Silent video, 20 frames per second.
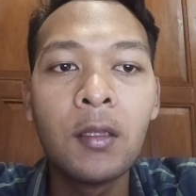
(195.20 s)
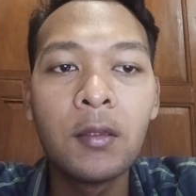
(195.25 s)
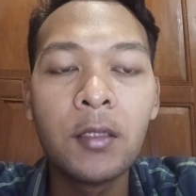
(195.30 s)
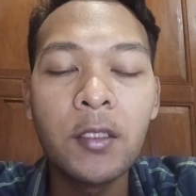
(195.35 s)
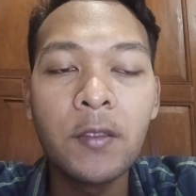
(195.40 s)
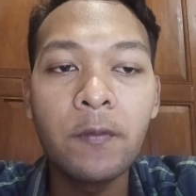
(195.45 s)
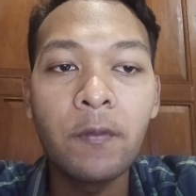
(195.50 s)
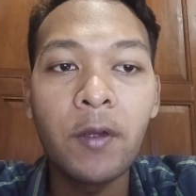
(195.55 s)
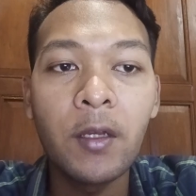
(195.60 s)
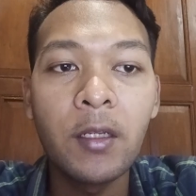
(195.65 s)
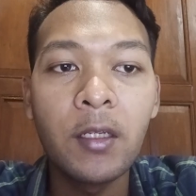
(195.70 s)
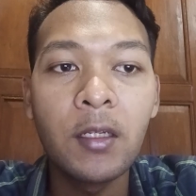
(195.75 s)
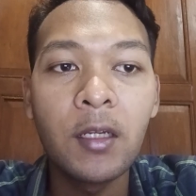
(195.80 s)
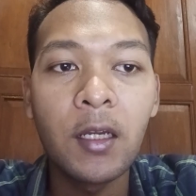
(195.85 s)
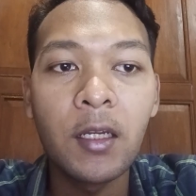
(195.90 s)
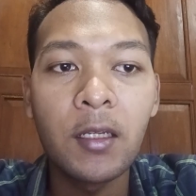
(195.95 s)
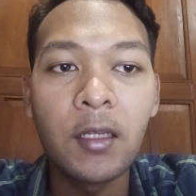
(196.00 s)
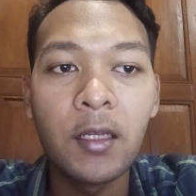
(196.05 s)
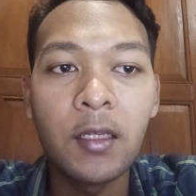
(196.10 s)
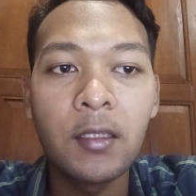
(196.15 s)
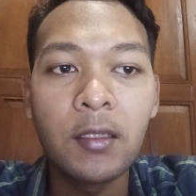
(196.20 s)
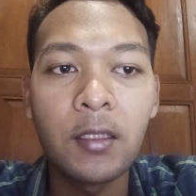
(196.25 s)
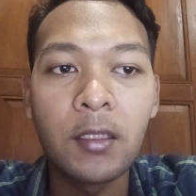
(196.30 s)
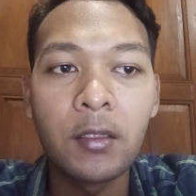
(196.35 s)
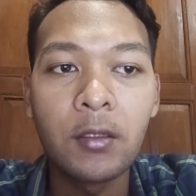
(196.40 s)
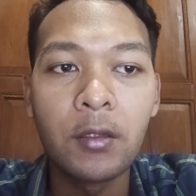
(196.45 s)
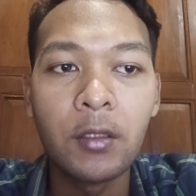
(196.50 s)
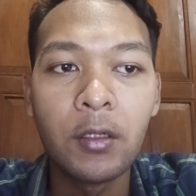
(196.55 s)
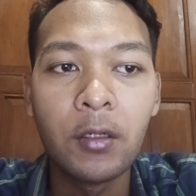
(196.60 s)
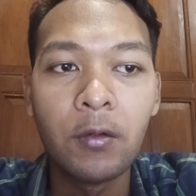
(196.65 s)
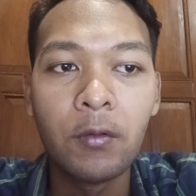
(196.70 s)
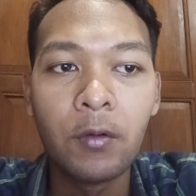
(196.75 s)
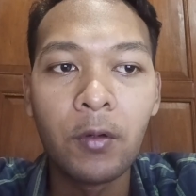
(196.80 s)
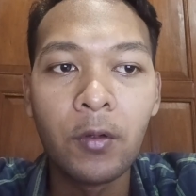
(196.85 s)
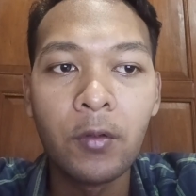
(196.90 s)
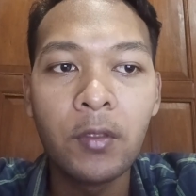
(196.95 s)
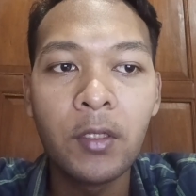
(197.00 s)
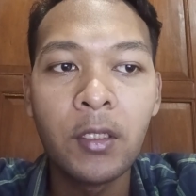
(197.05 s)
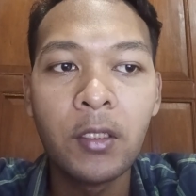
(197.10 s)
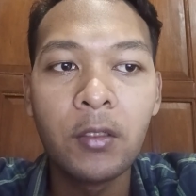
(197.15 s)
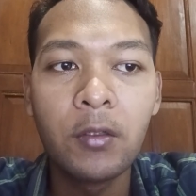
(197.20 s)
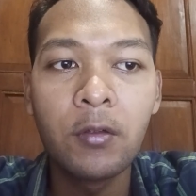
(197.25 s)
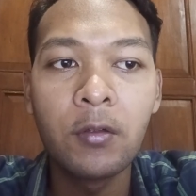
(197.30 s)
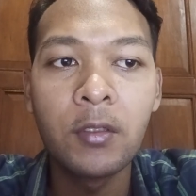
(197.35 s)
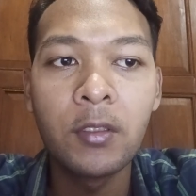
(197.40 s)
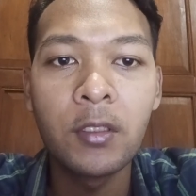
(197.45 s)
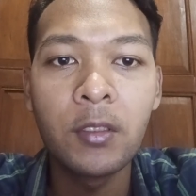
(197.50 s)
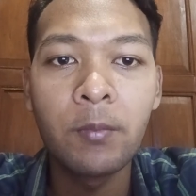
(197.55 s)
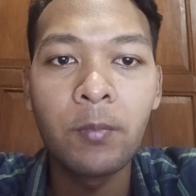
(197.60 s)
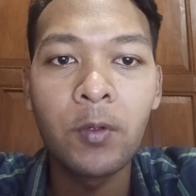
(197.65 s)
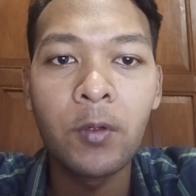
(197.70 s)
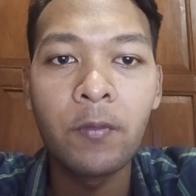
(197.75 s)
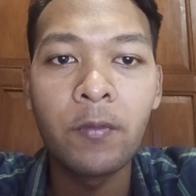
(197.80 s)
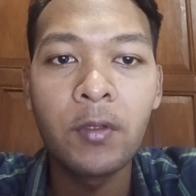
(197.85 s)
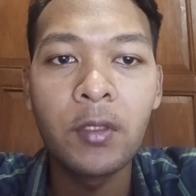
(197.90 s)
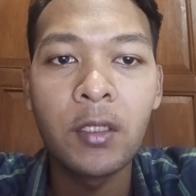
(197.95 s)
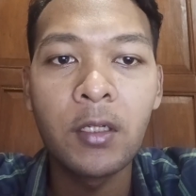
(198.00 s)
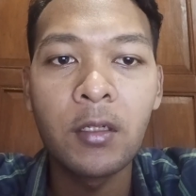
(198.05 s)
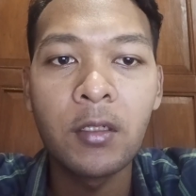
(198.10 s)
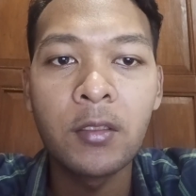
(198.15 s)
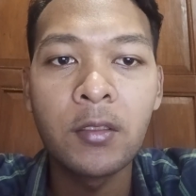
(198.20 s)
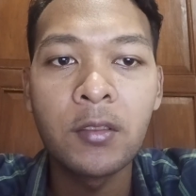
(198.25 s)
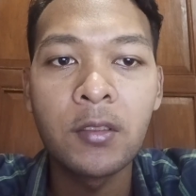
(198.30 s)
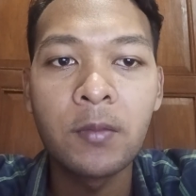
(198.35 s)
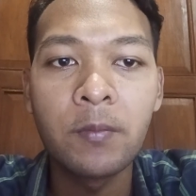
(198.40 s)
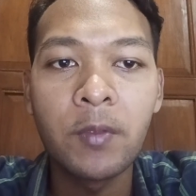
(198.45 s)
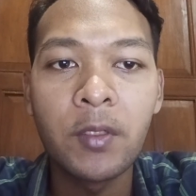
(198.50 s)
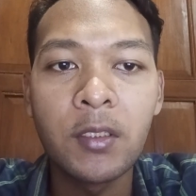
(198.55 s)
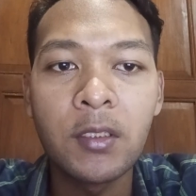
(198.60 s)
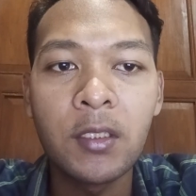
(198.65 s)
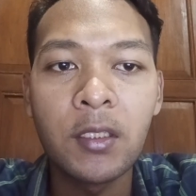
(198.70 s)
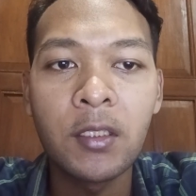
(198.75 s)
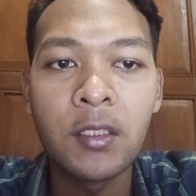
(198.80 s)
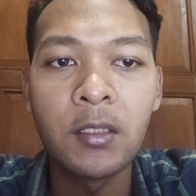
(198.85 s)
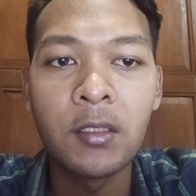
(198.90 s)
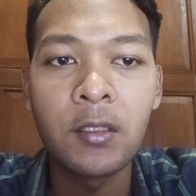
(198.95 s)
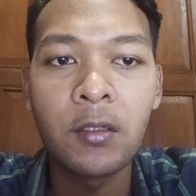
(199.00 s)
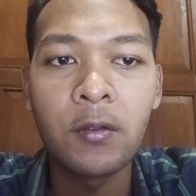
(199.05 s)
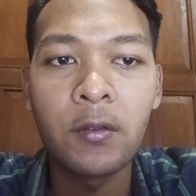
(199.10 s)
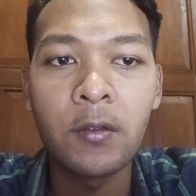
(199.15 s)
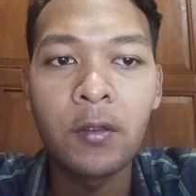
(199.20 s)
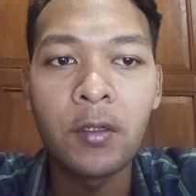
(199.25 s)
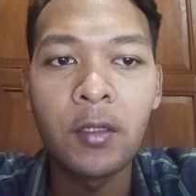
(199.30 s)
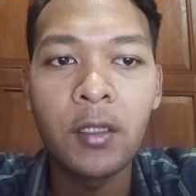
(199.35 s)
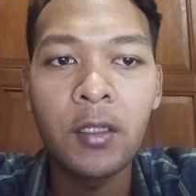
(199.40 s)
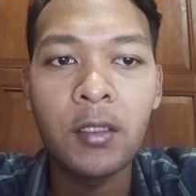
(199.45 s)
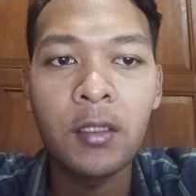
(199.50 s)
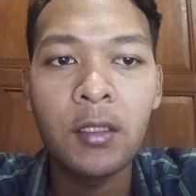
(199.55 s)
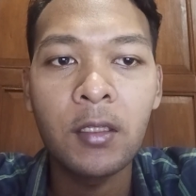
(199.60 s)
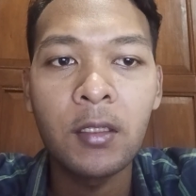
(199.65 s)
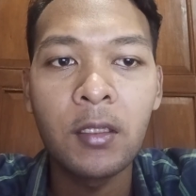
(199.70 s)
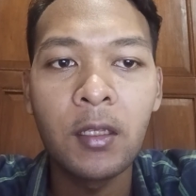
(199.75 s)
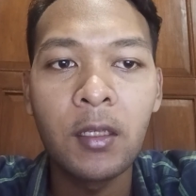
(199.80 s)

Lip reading: This finding highlights that the growth inequality poverty relationship is interconnected